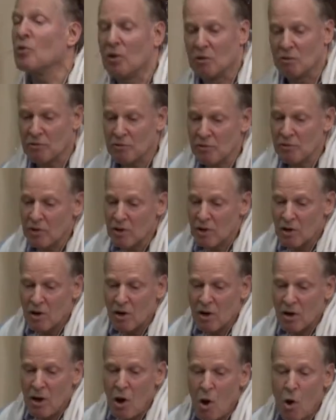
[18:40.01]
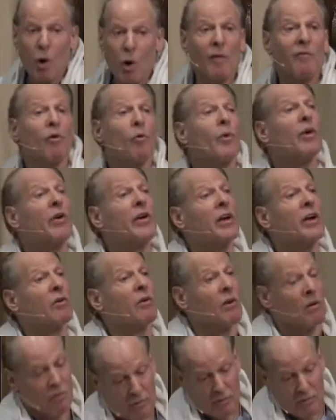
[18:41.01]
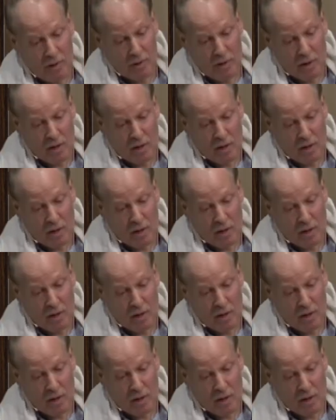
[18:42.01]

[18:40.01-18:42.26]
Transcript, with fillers: of or ever will hear of.